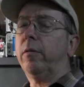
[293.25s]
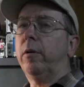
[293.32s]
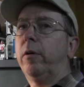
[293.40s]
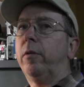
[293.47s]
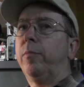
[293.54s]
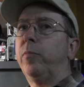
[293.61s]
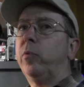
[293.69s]

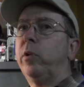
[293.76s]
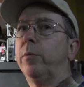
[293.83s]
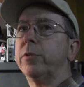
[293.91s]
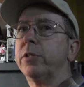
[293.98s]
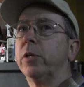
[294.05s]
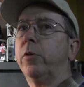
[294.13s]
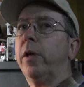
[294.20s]

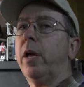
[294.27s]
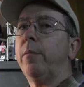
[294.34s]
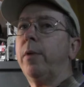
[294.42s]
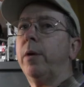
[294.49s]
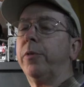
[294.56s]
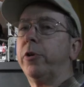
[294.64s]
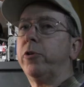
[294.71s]
When Sony
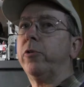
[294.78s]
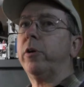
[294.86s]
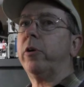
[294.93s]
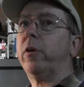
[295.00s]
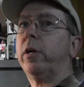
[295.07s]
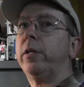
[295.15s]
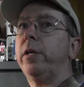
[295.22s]
came out with the
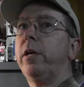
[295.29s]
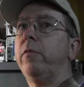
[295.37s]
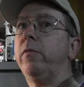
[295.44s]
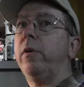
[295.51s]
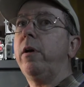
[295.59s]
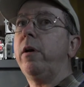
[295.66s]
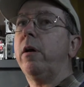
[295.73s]
Trinitron
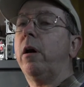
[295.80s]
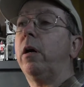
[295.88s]
TV,